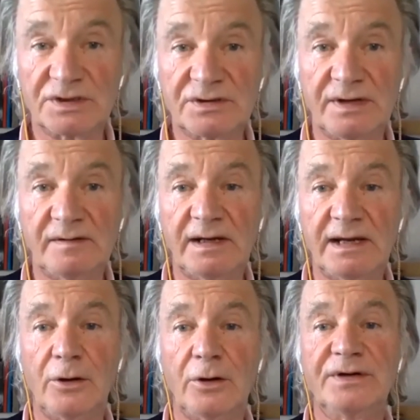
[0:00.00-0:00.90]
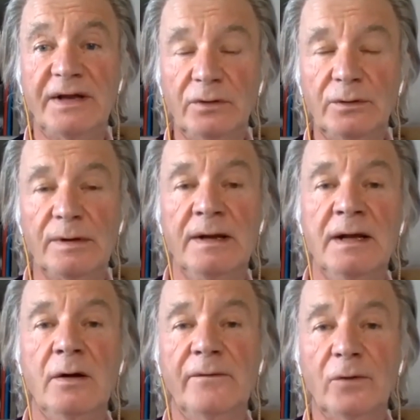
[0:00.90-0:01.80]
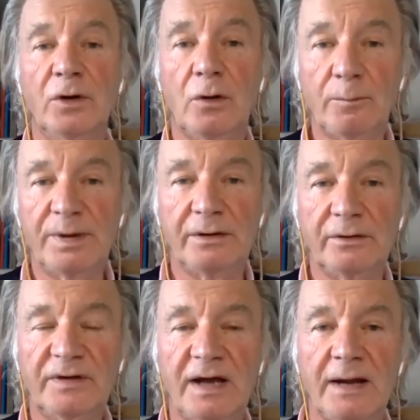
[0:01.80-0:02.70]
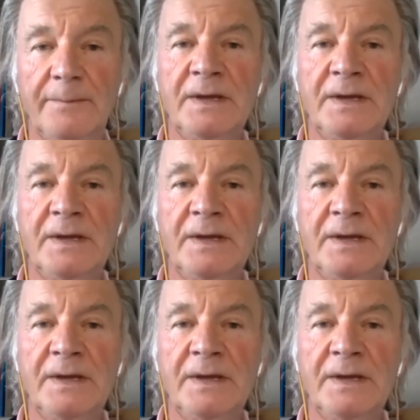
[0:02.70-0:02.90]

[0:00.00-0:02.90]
so that they can earn revenue for a long period of time.